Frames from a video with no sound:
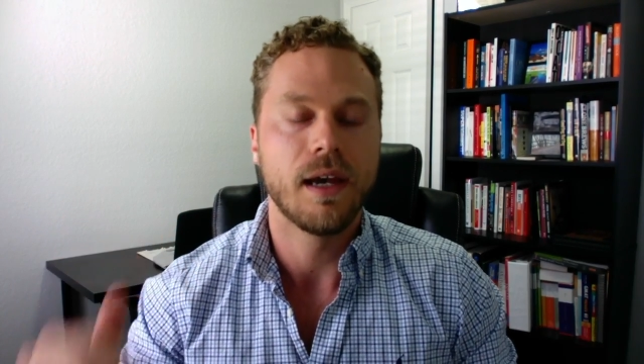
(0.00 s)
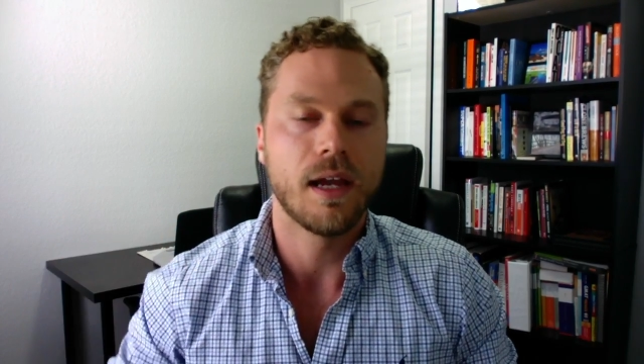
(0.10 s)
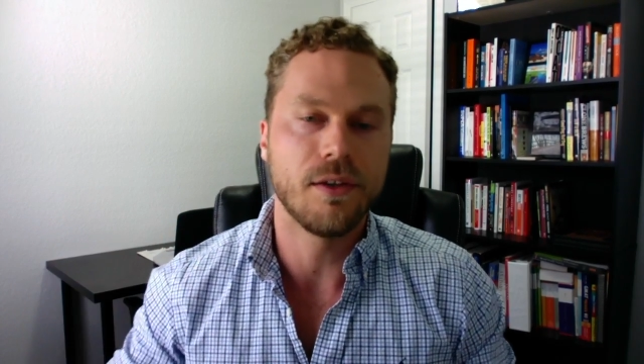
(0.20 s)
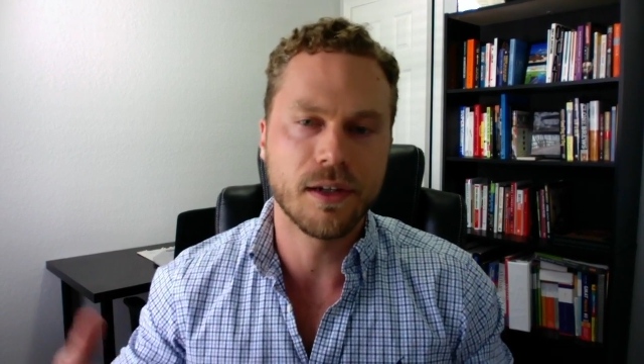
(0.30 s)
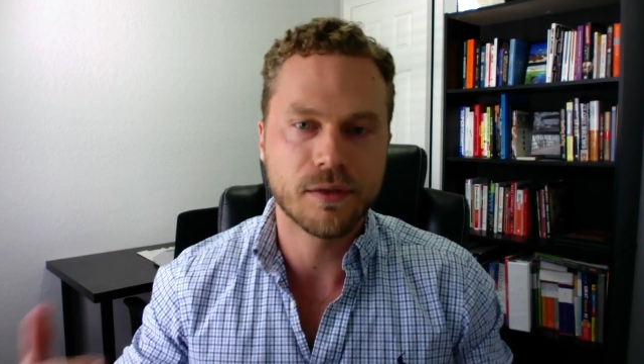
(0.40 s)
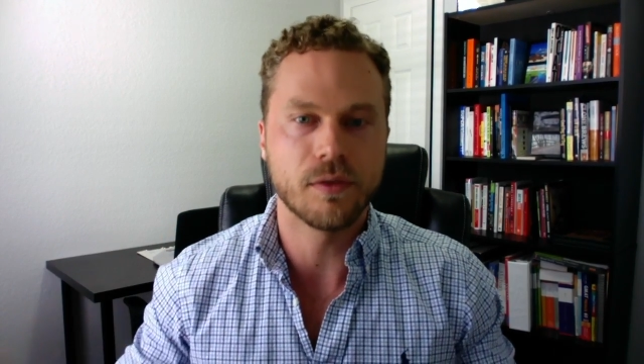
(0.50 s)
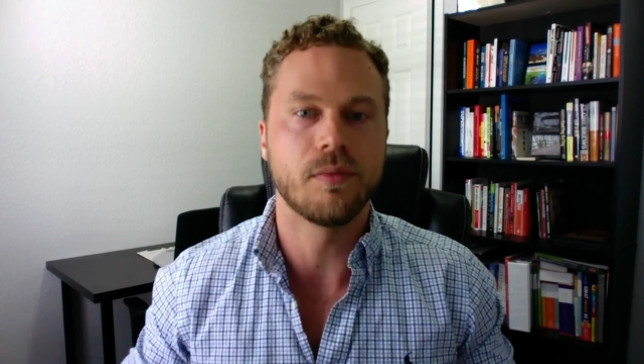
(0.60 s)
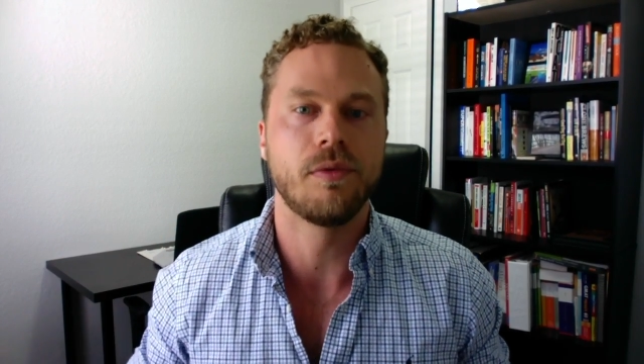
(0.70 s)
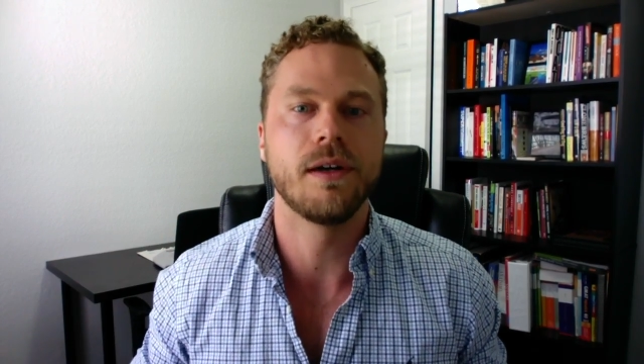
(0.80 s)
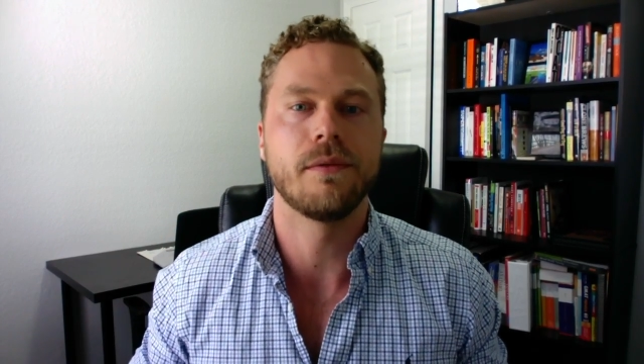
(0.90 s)
And you get to a
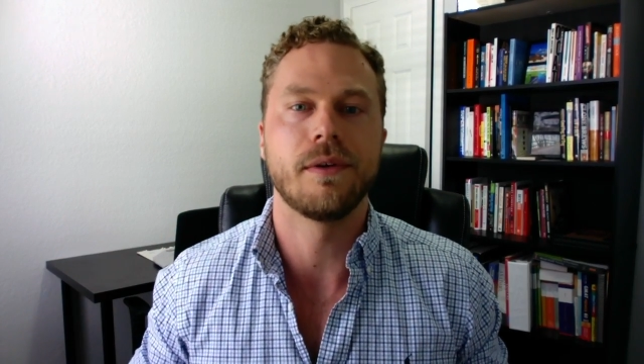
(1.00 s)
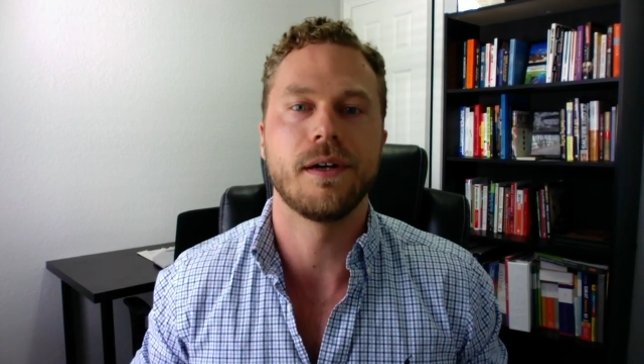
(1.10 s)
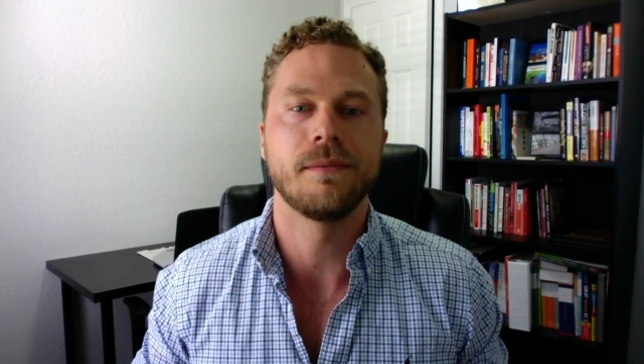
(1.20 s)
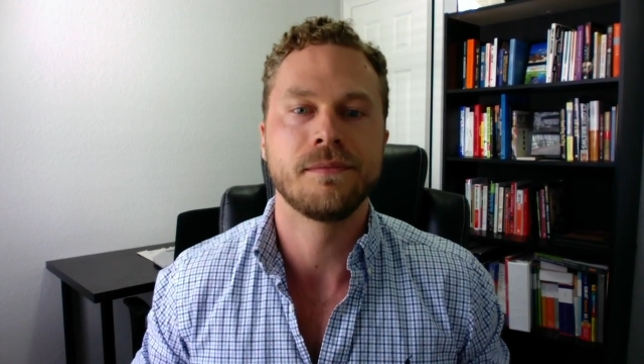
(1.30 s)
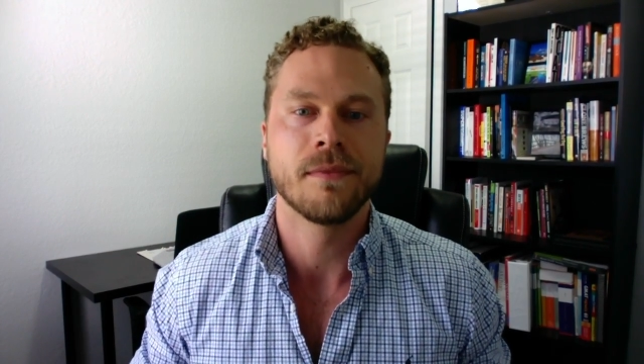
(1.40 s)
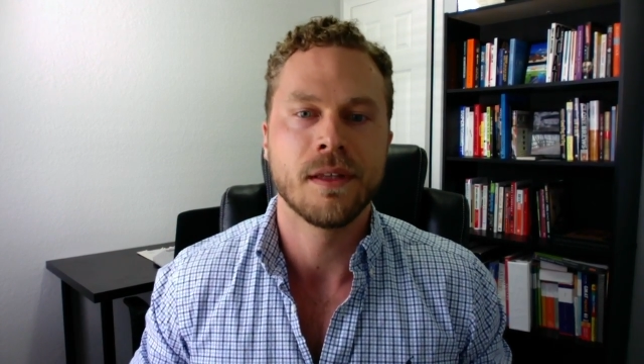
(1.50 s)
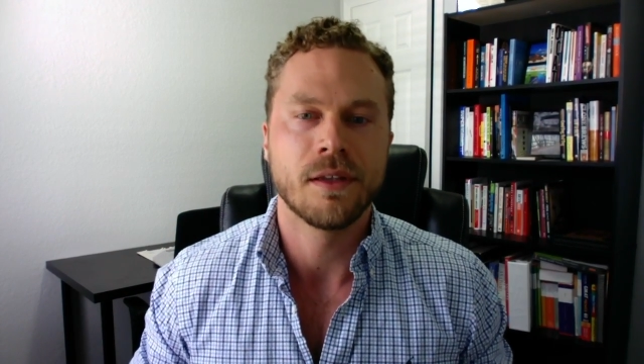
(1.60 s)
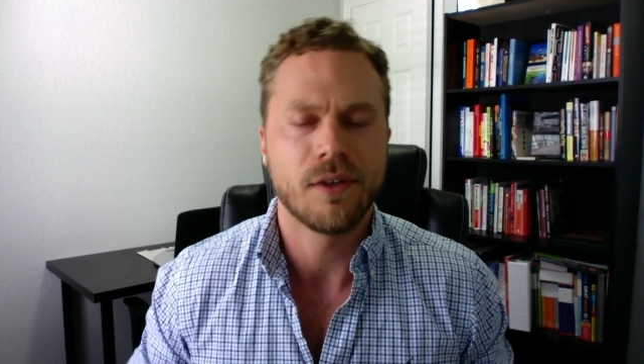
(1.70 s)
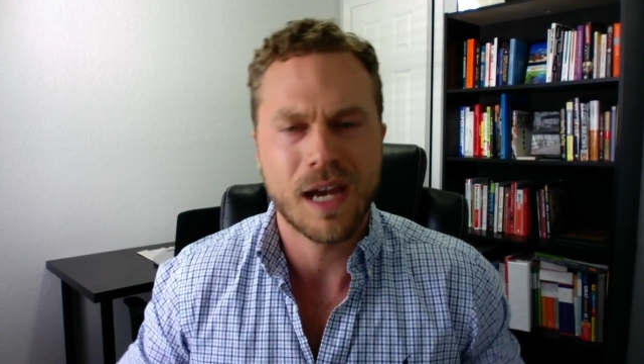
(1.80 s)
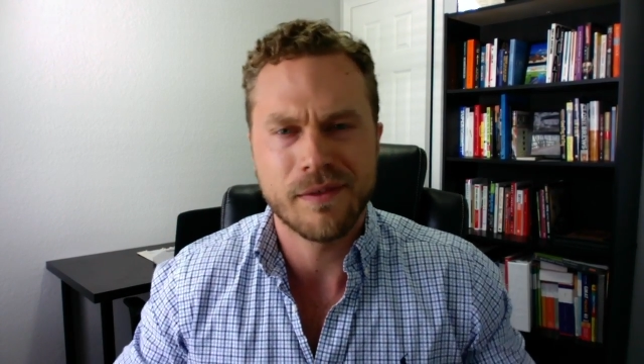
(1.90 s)
point where
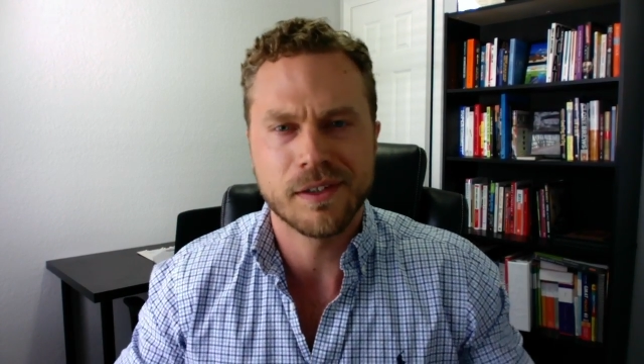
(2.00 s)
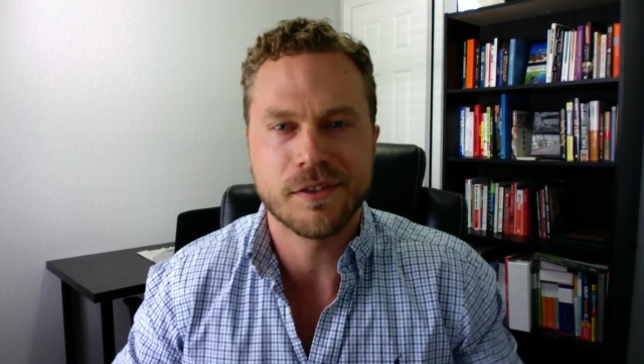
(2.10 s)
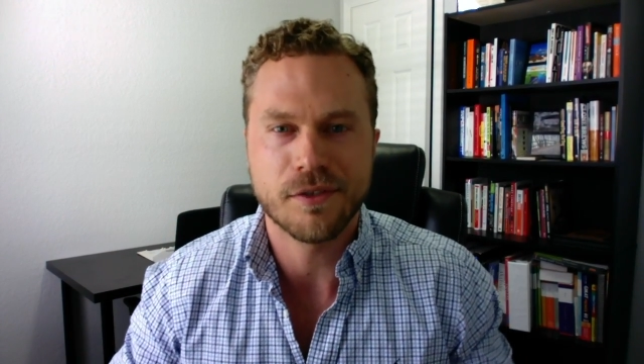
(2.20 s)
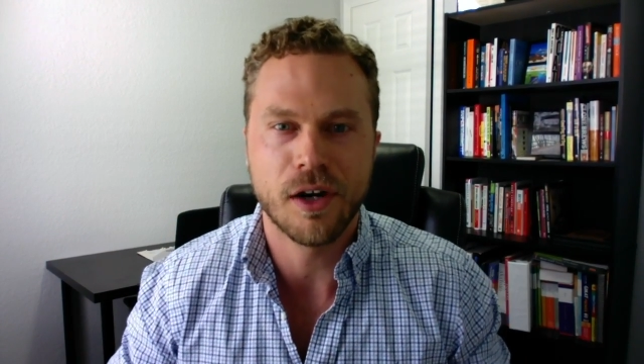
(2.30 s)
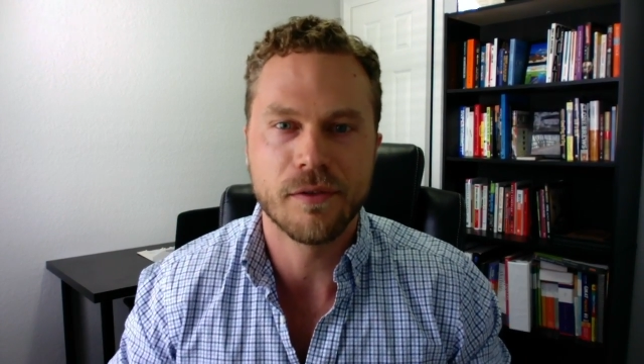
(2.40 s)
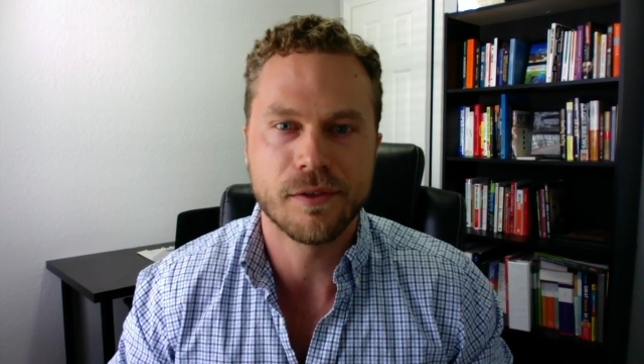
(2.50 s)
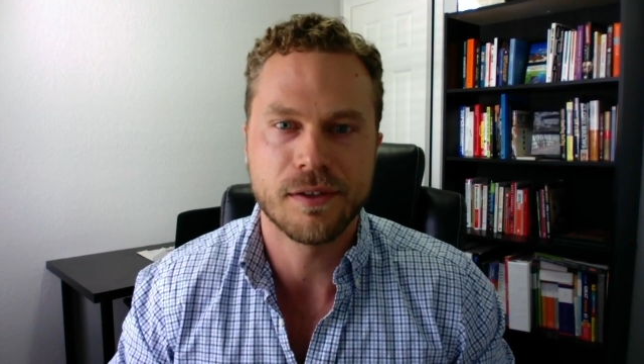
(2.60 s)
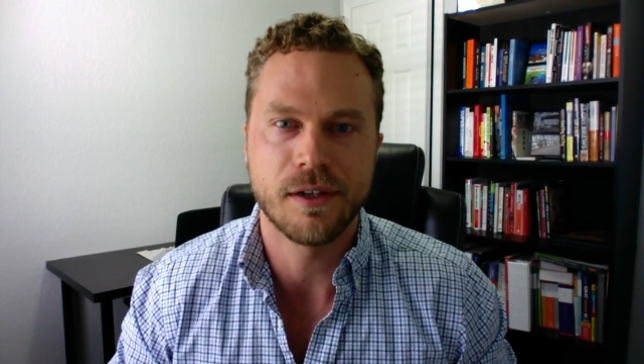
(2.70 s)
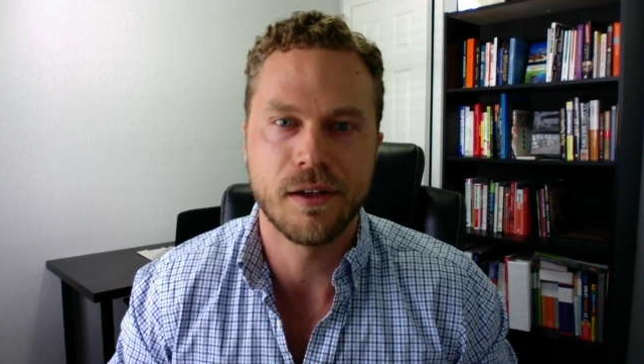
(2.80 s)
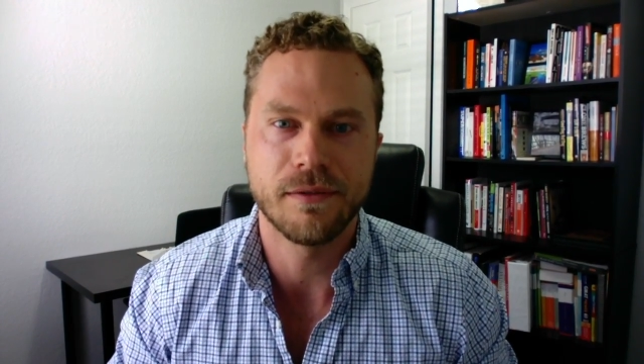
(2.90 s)
you're having to starve
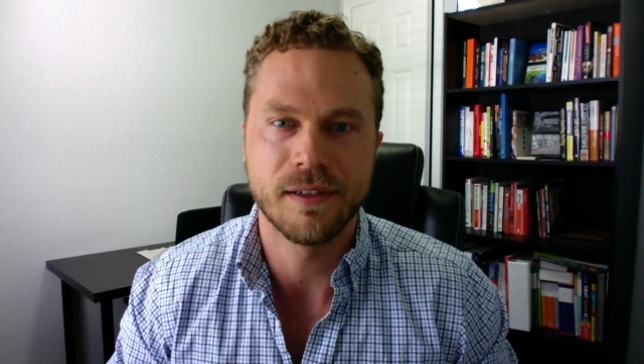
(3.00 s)
yourself,